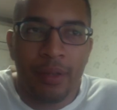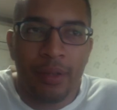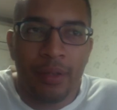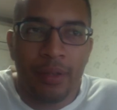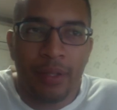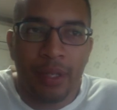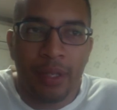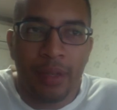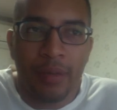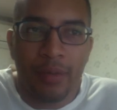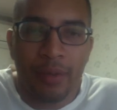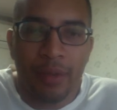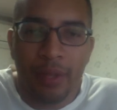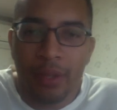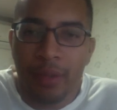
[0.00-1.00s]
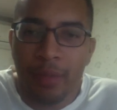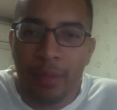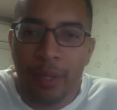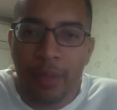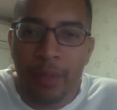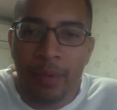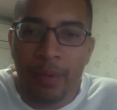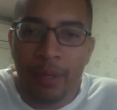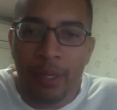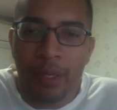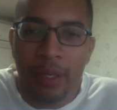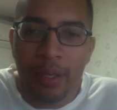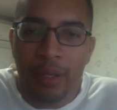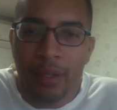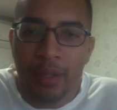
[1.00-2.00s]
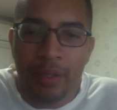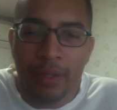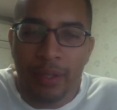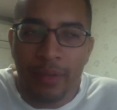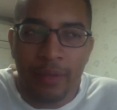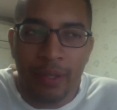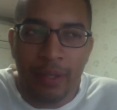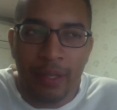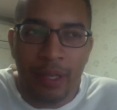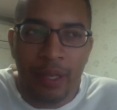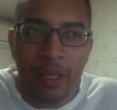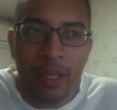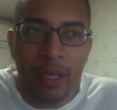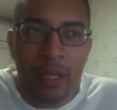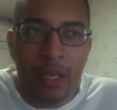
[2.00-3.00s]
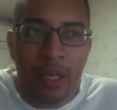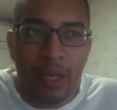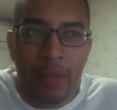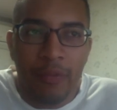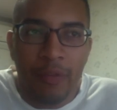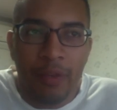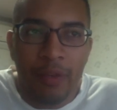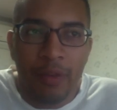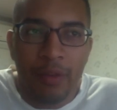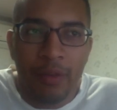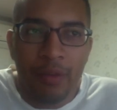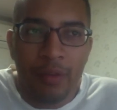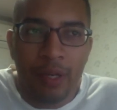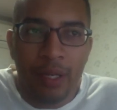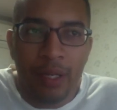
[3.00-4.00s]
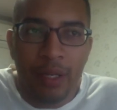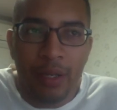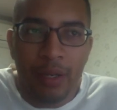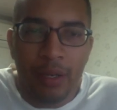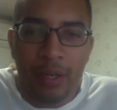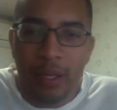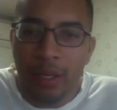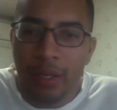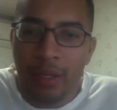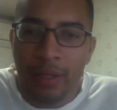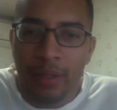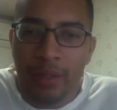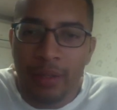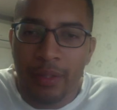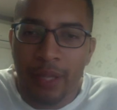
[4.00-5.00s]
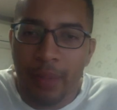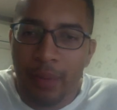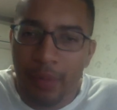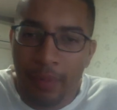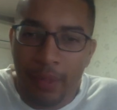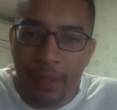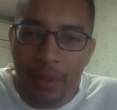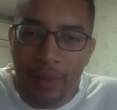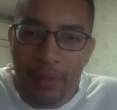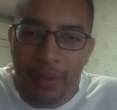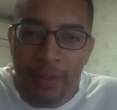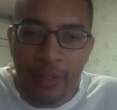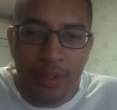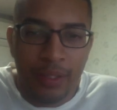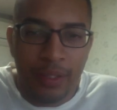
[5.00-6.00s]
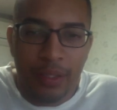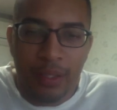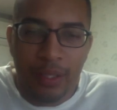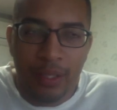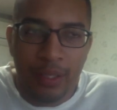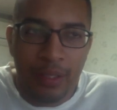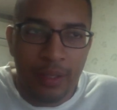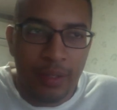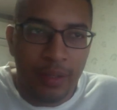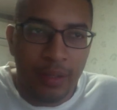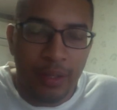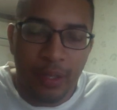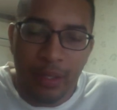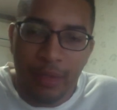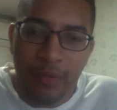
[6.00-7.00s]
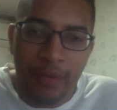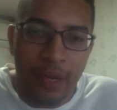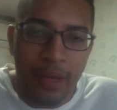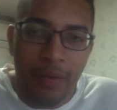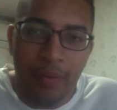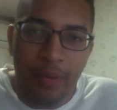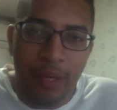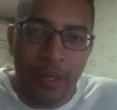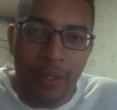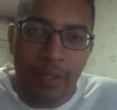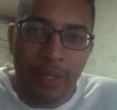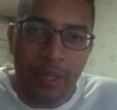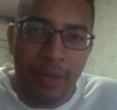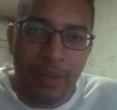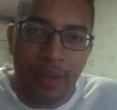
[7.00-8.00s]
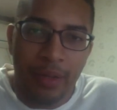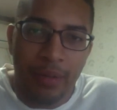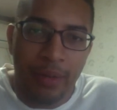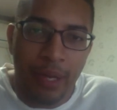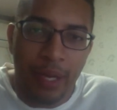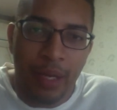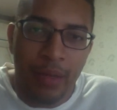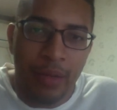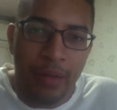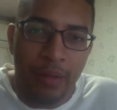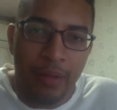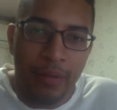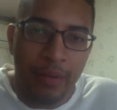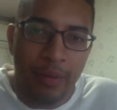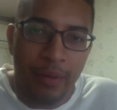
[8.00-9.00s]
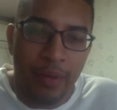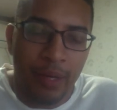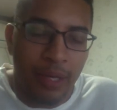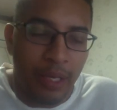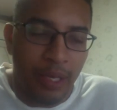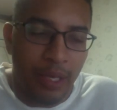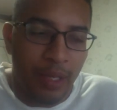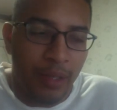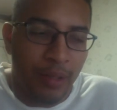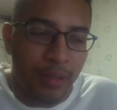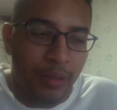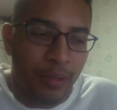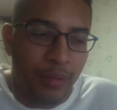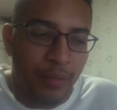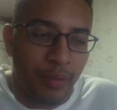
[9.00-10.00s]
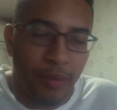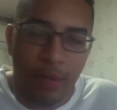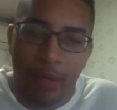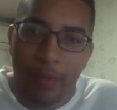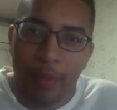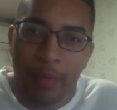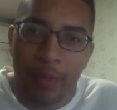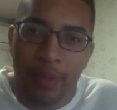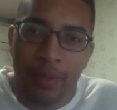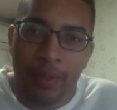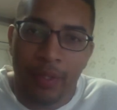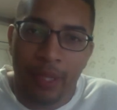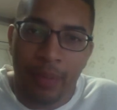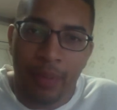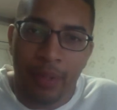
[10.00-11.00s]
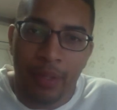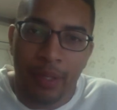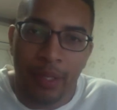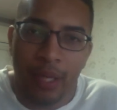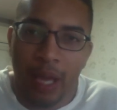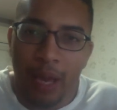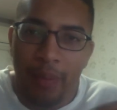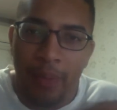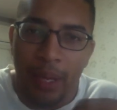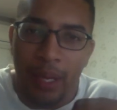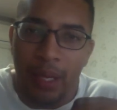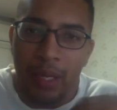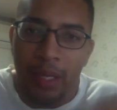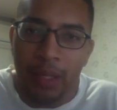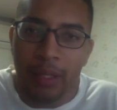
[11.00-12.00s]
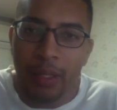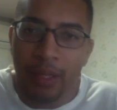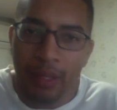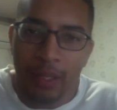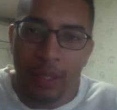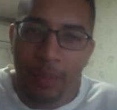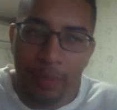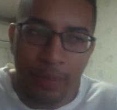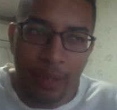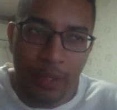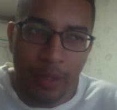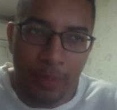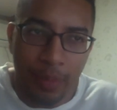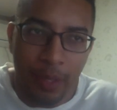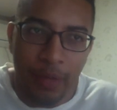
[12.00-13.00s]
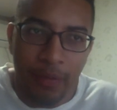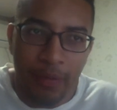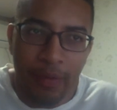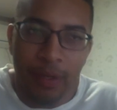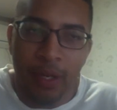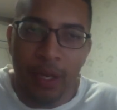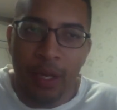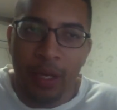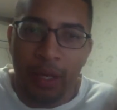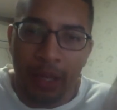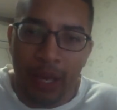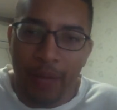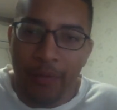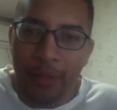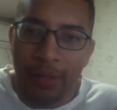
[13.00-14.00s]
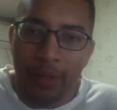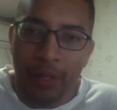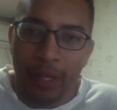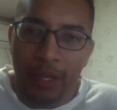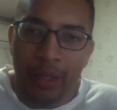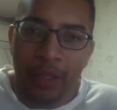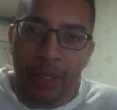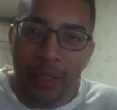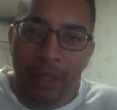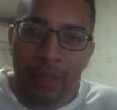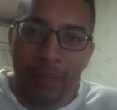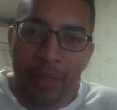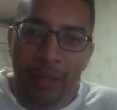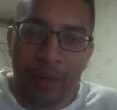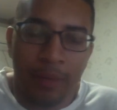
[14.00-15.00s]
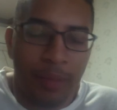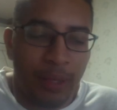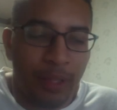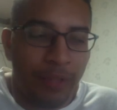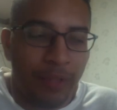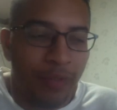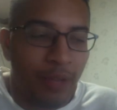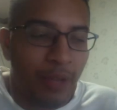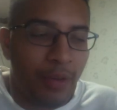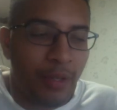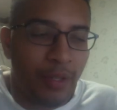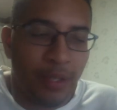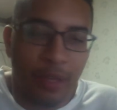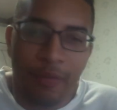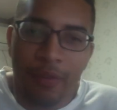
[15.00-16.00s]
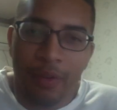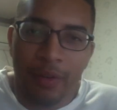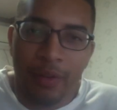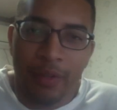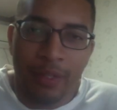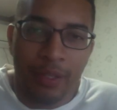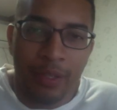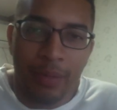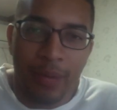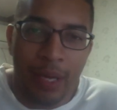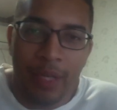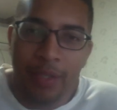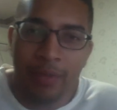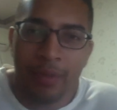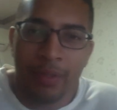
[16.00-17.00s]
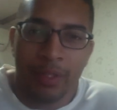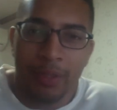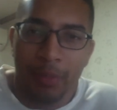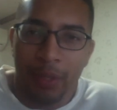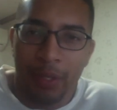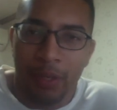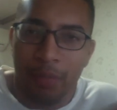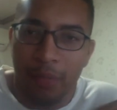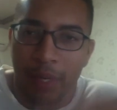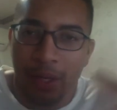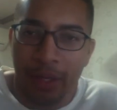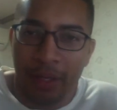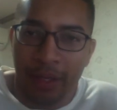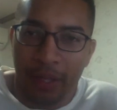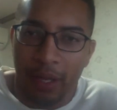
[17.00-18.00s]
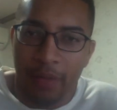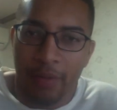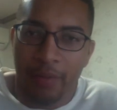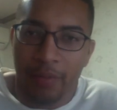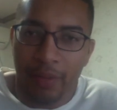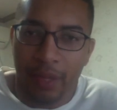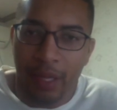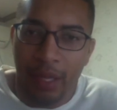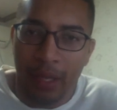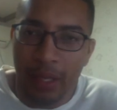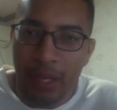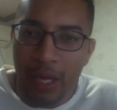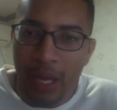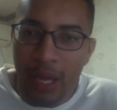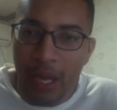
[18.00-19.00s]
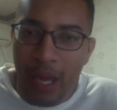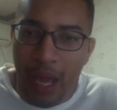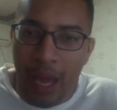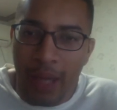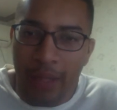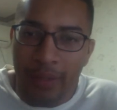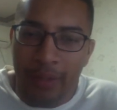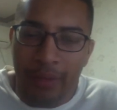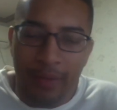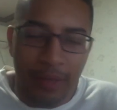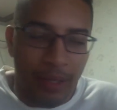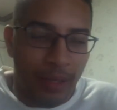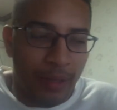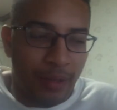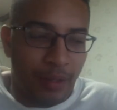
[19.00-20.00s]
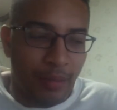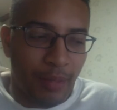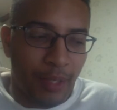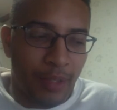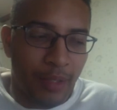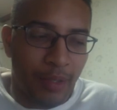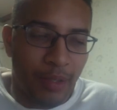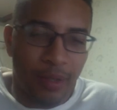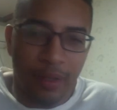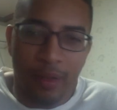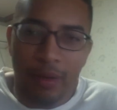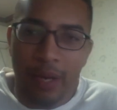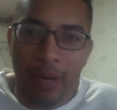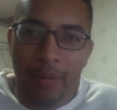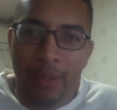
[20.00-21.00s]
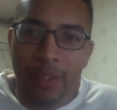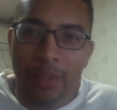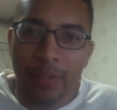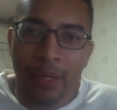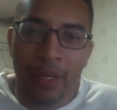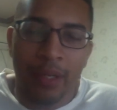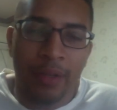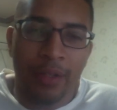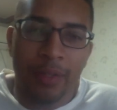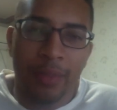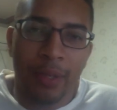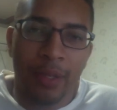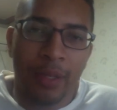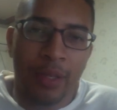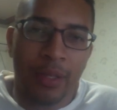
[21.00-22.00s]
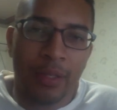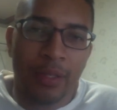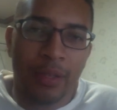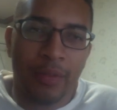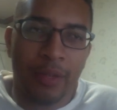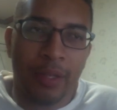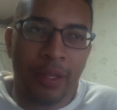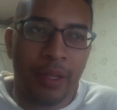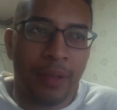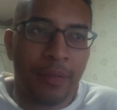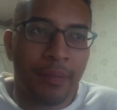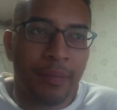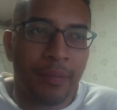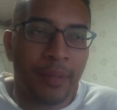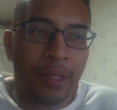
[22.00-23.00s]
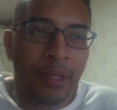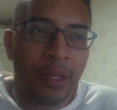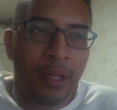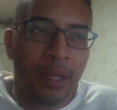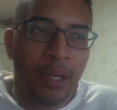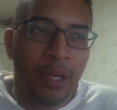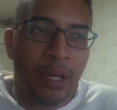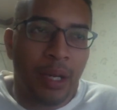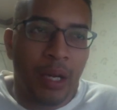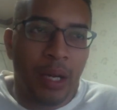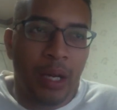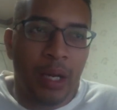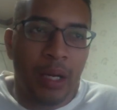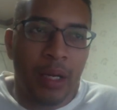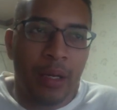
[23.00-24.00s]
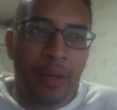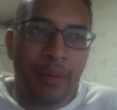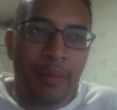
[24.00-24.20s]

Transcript: sitting with other people eating and stuff like that. If you are eating separate meals, you just need to find a way to tell them, "Hey, we want to be billed separately. I pay and then he's paying for." You have to like let them know. But it's very difficult, so you might as well just put your money together when they ask, right? So make sure you know how much money you're spending and stuff like that. Uh,